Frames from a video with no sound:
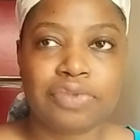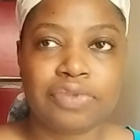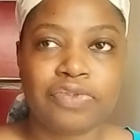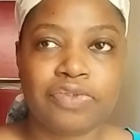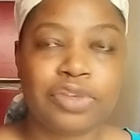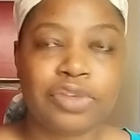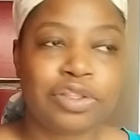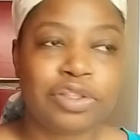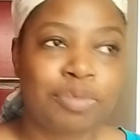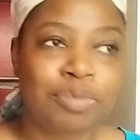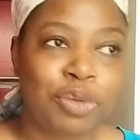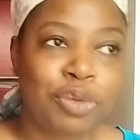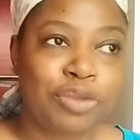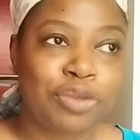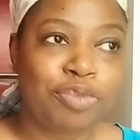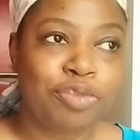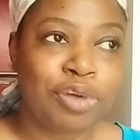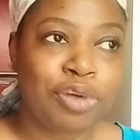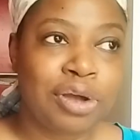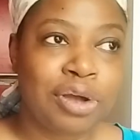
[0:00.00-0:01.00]
for the
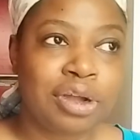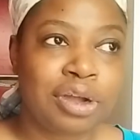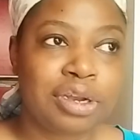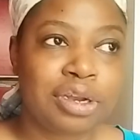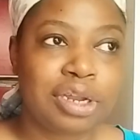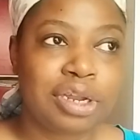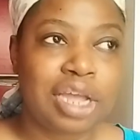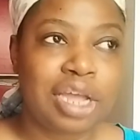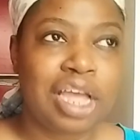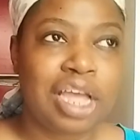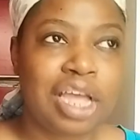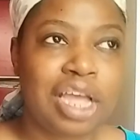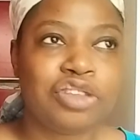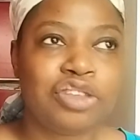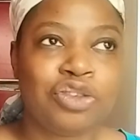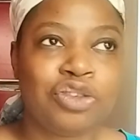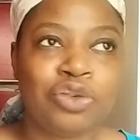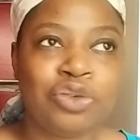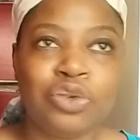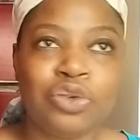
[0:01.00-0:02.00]
most part,
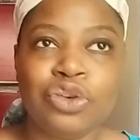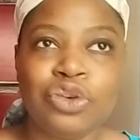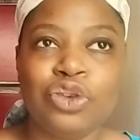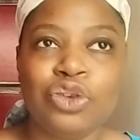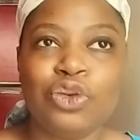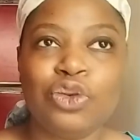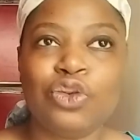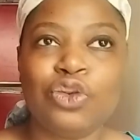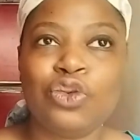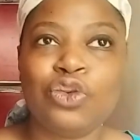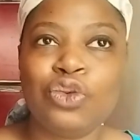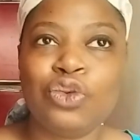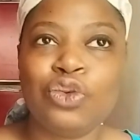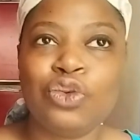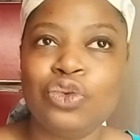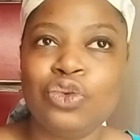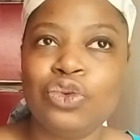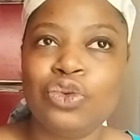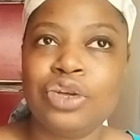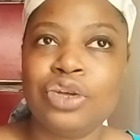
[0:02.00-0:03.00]
Esun,
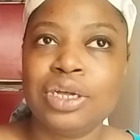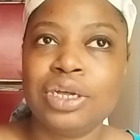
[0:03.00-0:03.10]
who,